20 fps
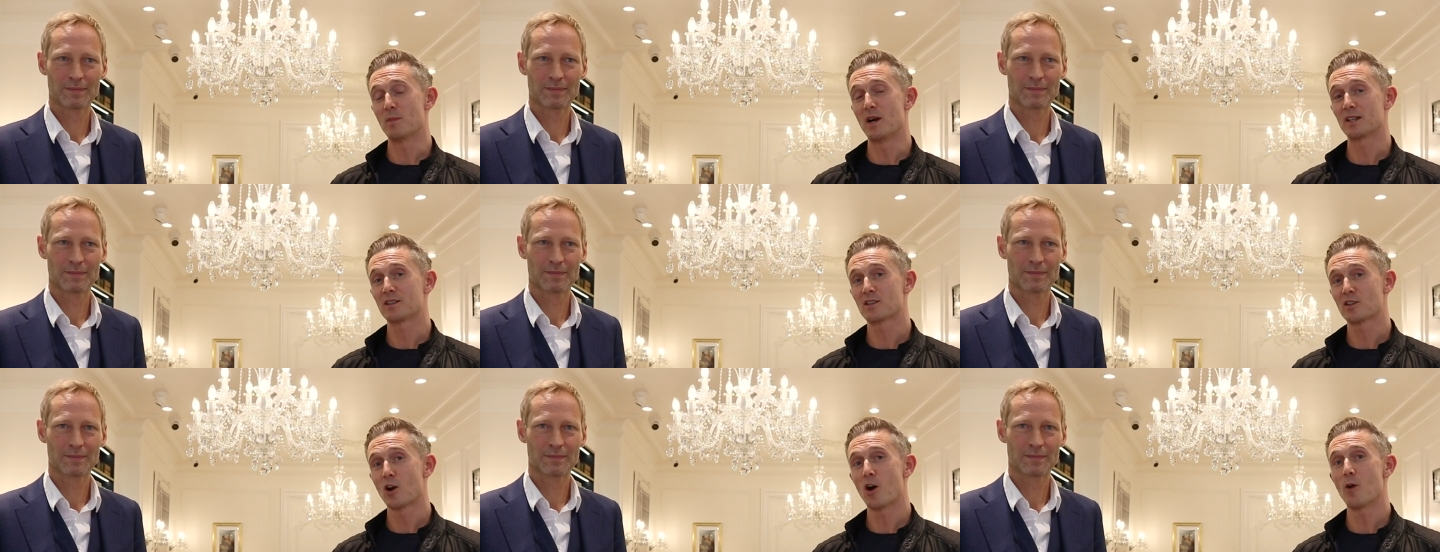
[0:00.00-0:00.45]

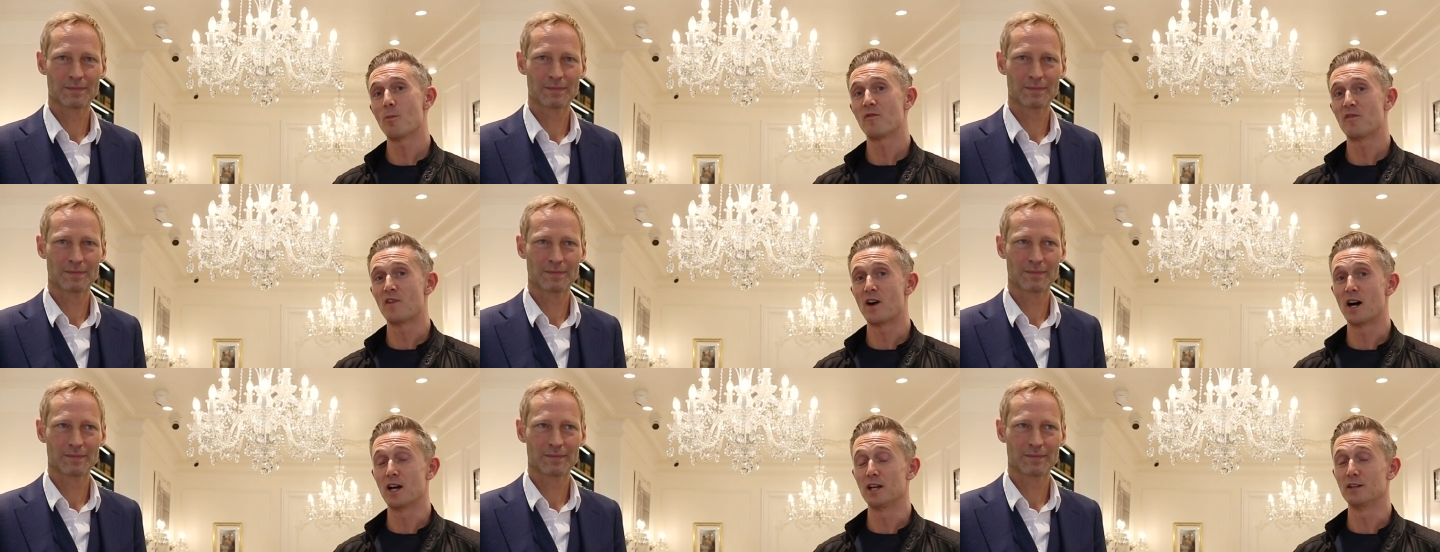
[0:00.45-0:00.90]
Speaker 1: my top
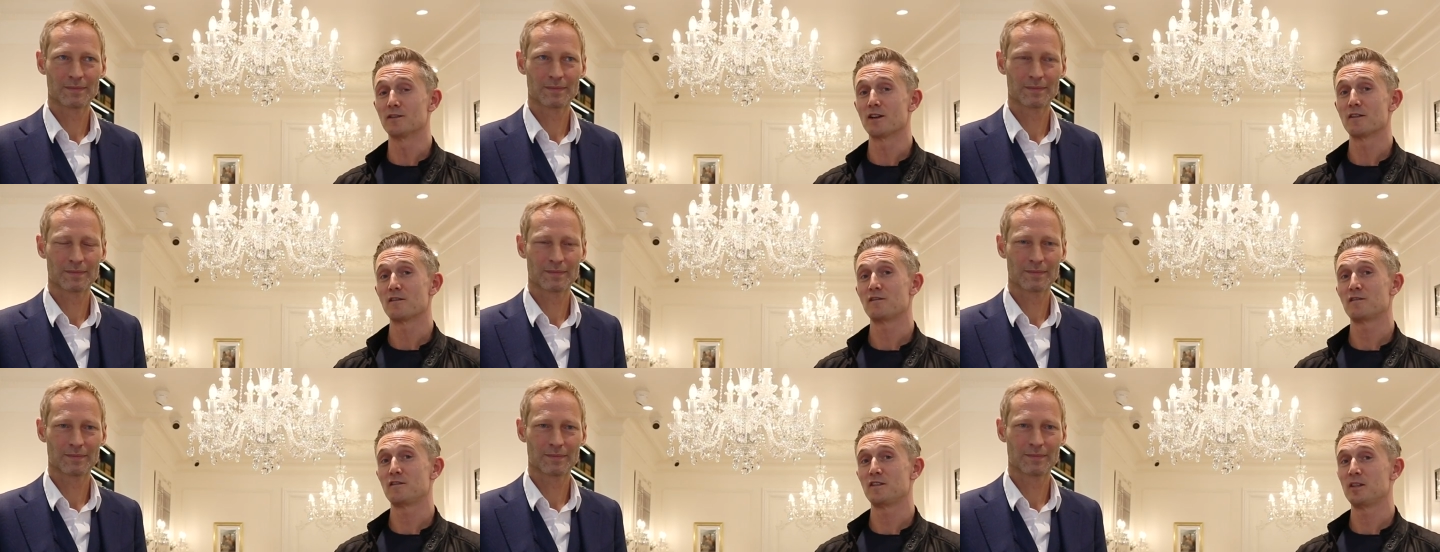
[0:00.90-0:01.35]

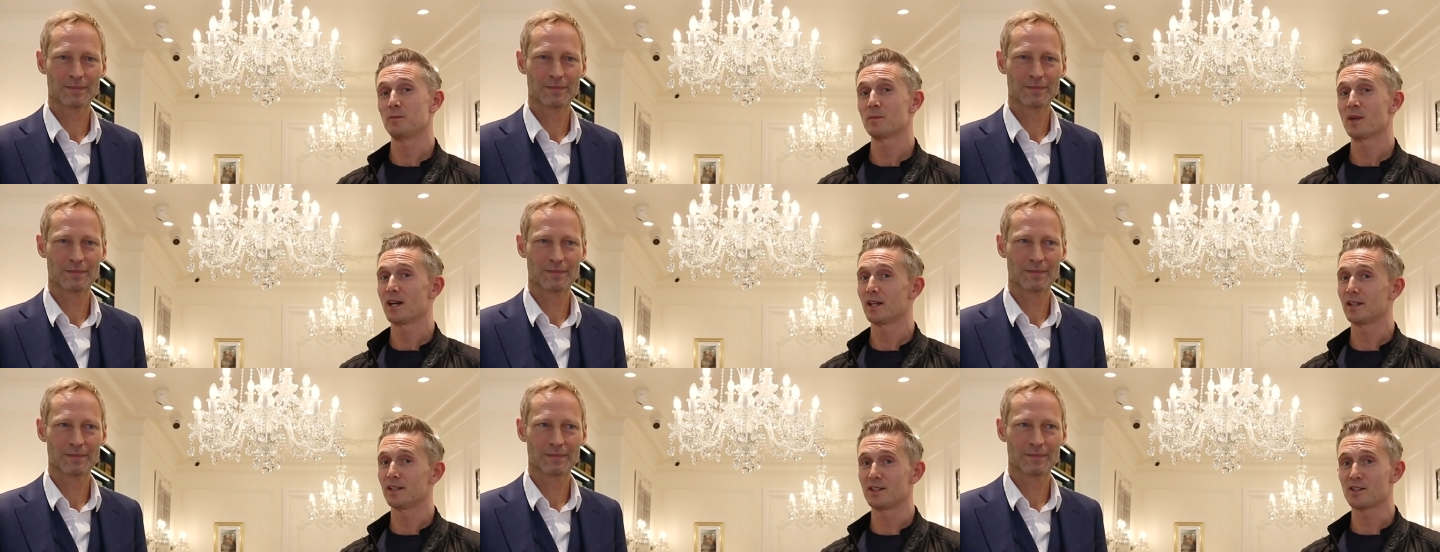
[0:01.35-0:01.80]
five
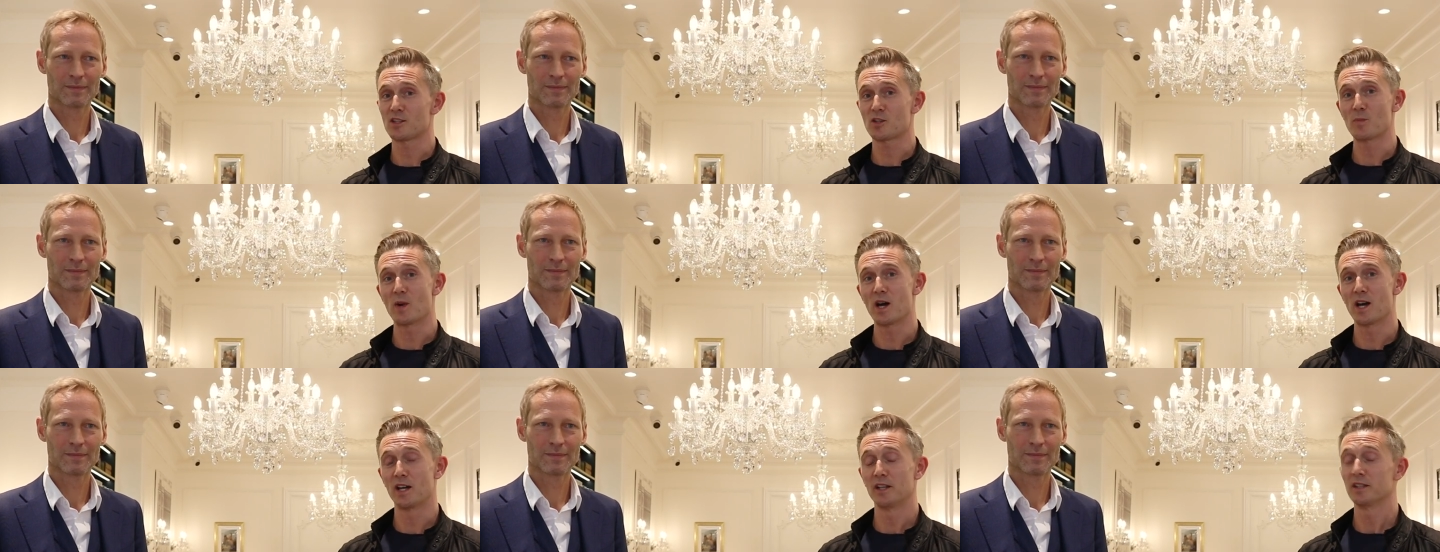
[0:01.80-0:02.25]
female
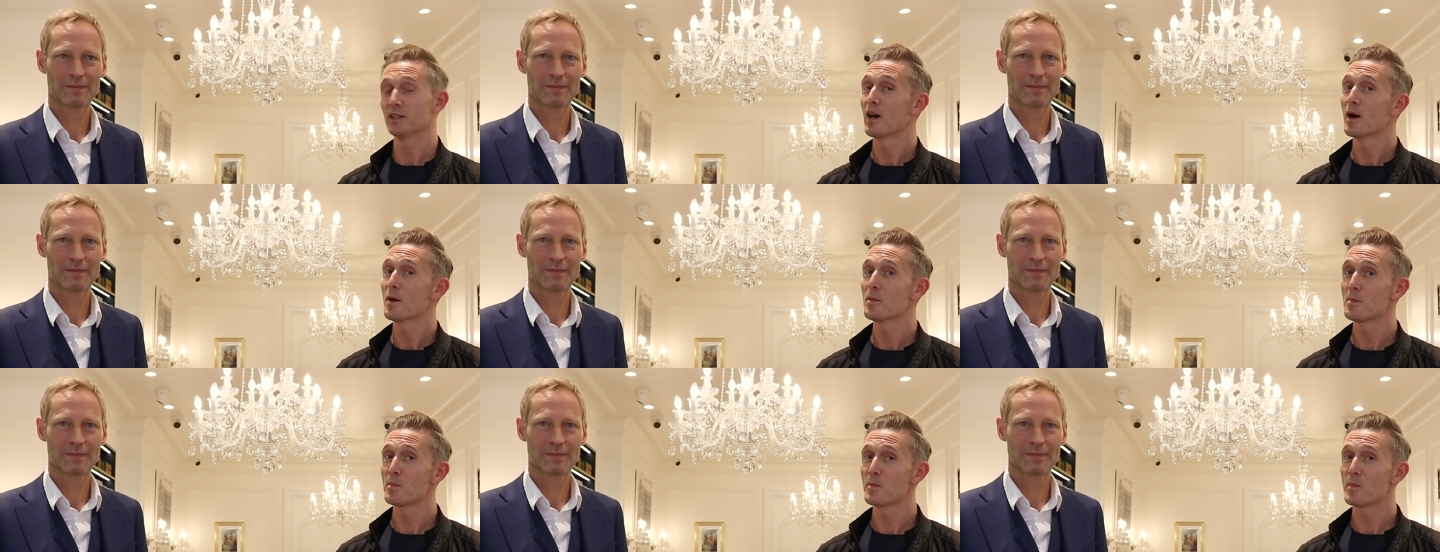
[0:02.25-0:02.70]
inspired
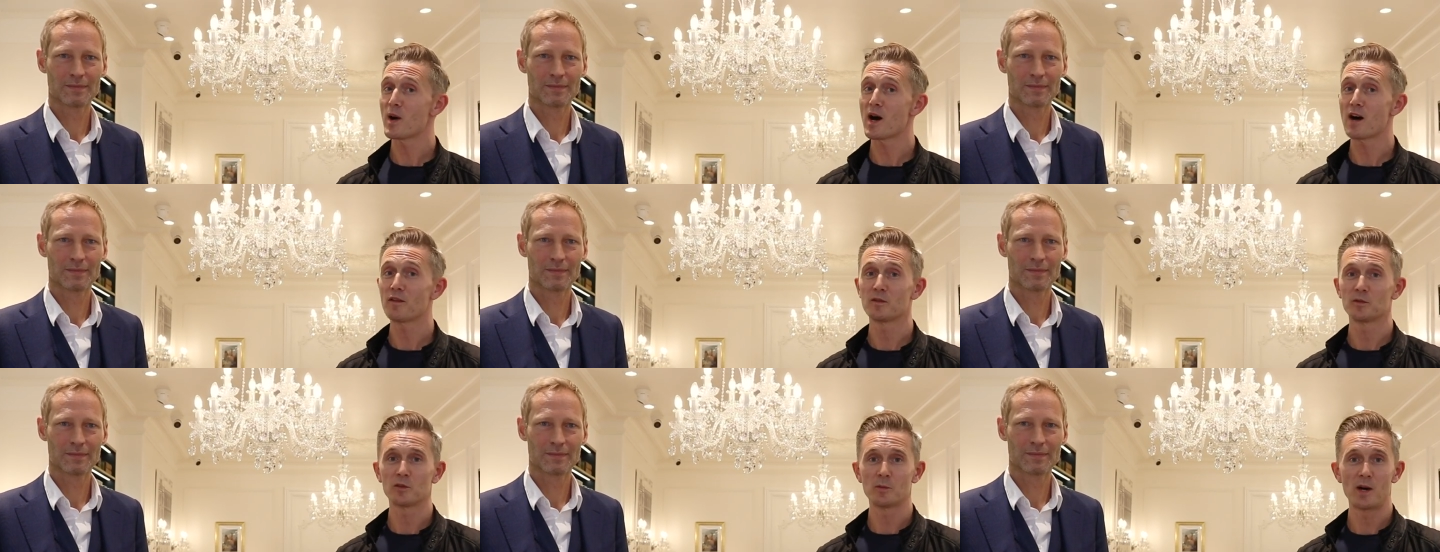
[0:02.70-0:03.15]

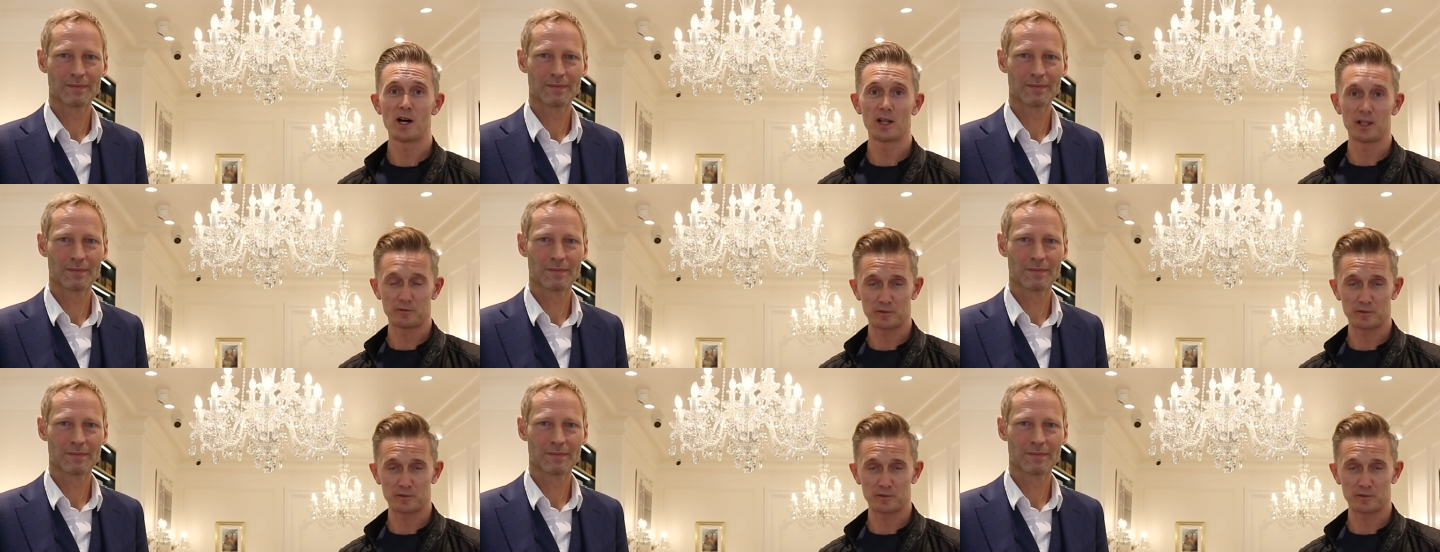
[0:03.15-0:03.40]
Parfums de Marly